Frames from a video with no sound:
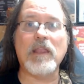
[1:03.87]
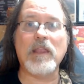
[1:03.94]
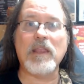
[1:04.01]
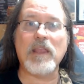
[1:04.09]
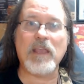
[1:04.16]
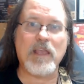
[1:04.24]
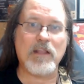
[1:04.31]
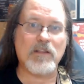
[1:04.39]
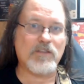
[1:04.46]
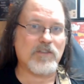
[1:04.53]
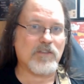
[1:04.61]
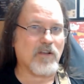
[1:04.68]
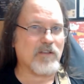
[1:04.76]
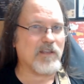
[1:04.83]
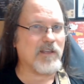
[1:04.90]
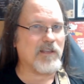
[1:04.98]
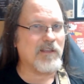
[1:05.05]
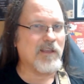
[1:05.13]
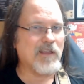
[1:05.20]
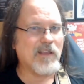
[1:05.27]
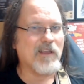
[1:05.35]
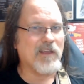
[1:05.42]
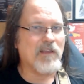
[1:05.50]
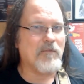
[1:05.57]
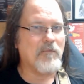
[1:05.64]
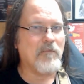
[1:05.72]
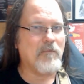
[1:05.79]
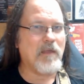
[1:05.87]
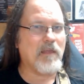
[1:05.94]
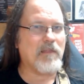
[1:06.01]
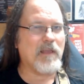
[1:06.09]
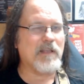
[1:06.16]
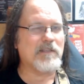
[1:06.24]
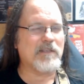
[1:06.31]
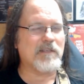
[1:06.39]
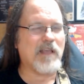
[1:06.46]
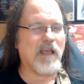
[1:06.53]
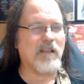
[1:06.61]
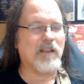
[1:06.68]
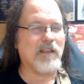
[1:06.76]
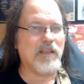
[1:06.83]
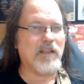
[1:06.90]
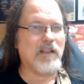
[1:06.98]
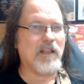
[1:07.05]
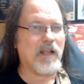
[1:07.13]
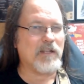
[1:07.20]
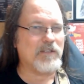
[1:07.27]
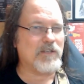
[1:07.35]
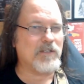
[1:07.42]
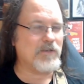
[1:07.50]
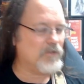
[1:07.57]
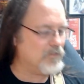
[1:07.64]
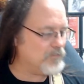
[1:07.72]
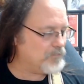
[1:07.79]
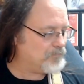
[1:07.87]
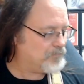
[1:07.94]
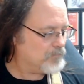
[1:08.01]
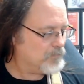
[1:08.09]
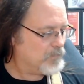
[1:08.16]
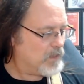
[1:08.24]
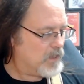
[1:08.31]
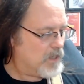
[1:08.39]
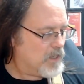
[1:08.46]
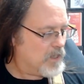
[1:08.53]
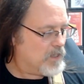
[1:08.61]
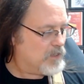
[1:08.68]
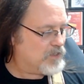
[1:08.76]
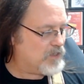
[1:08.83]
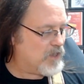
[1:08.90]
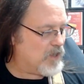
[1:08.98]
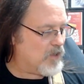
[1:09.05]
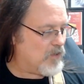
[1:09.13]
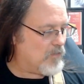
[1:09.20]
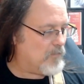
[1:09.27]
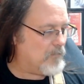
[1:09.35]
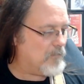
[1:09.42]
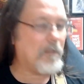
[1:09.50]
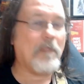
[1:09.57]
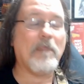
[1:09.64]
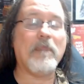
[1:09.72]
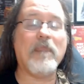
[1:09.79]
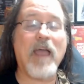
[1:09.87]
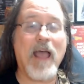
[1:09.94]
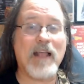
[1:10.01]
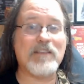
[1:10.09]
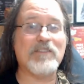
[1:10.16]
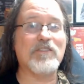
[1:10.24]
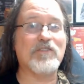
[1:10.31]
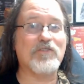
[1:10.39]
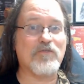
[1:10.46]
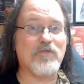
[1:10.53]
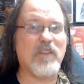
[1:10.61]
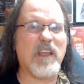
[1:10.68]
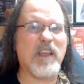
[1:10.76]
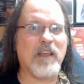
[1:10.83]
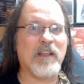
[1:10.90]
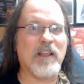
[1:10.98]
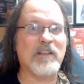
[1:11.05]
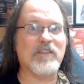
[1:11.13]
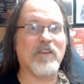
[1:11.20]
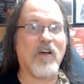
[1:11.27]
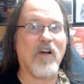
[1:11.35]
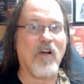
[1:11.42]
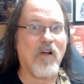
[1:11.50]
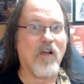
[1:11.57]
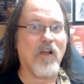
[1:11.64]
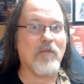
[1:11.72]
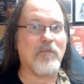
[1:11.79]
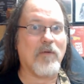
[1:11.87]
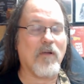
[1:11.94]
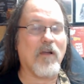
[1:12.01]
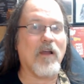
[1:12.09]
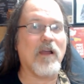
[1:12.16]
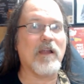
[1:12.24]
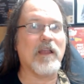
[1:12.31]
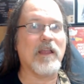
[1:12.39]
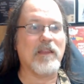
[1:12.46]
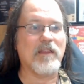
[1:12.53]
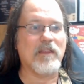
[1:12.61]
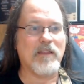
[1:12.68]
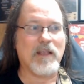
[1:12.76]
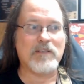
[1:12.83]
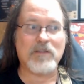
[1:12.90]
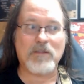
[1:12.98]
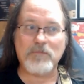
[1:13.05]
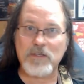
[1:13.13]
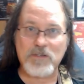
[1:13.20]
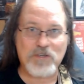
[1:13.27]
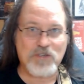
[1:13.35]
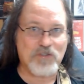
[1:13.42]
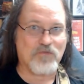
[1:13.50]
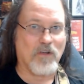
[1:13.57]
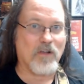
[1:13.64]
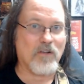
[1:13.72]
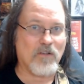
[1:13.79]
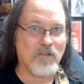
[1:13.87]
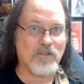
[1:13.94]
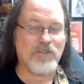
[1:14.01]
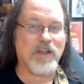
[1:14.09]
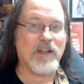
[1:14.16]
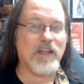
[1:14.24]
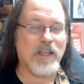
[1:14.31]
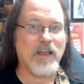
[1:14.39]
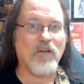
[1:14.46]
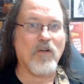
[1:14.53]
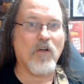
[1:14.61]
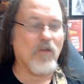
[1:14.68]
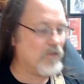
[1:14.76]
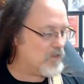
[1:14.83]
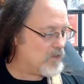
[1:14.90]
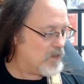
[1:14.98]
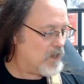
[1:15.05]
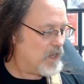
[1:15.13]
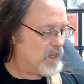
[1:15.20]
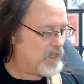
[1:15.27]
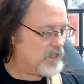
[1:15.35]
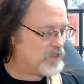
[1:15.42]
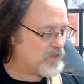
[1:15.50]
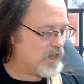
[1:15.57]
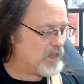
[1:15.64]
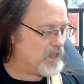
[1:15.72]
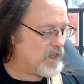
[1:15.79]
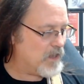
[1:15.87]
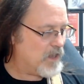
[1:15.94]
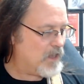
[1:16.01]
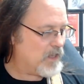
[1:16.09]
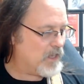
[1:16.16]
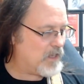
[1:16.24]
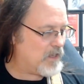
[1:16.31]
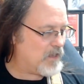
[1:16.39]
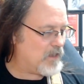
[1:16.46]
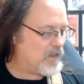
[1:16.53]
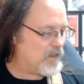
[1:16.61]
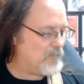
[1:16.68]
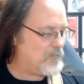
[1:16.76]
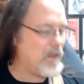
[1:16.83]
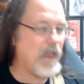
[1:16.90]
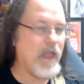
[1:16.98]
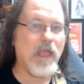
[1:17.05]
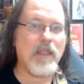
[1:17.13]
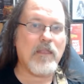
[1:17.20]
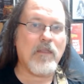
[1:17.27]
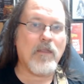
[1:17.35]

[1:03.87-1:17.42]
it can start to make things sound a little out of tune. So that's the trick, and that's the hard part, and that's going to be the struggle trying to get over, is trying to bend